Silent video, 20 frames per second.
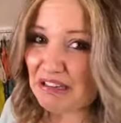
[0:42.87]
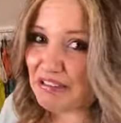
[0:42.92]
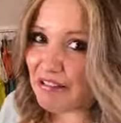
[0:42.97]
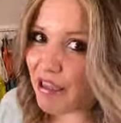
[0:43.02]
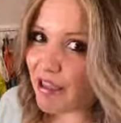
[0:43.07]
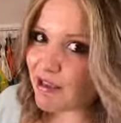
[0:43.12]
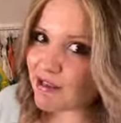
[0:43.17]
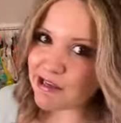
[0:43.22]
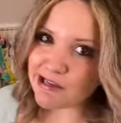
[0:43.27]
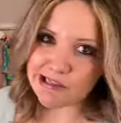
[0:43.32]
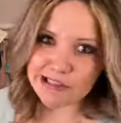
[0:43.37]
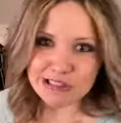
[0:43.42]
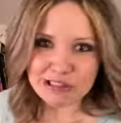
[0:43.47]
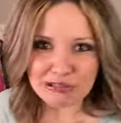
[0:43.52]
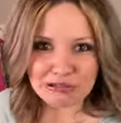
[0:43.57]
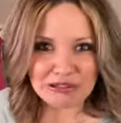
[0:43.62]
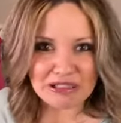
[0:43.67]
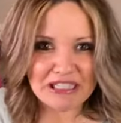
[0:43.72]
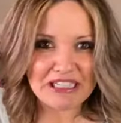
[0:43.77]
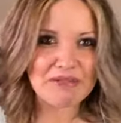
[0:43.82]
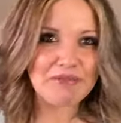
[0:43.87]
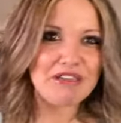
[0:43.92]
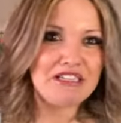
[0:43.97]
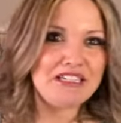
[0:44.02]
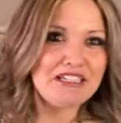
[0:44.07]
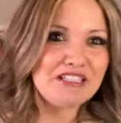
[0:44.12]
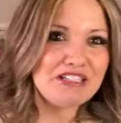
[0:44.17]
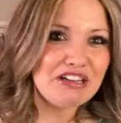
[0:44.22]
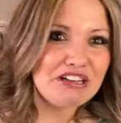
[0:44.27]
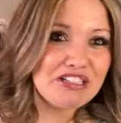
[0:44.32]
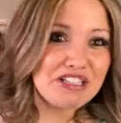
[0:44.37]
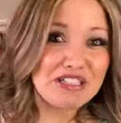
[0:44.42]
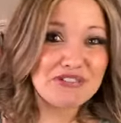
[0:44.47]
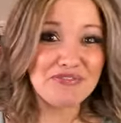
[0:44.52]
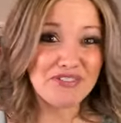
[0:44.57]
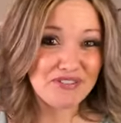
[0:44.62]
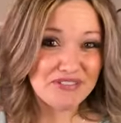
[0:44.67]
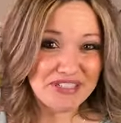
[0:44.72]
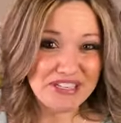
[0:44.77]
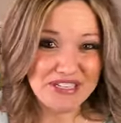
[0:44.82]
in like 20 minutes, also
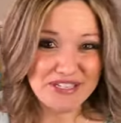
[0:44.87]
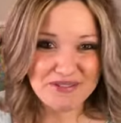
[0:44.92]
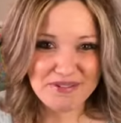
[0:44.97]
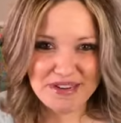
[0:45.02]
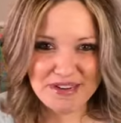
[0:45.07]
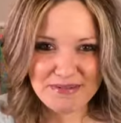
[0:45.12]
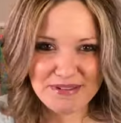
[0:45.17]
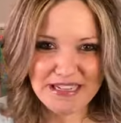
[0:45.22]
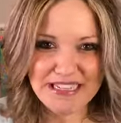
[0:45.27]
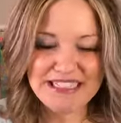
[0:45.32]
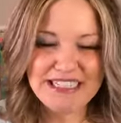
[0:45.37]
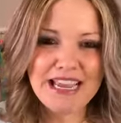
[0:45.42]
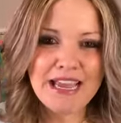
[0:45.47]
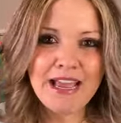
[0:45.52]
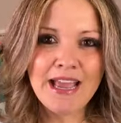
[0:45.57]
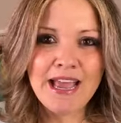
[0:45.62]
15, 20 minutes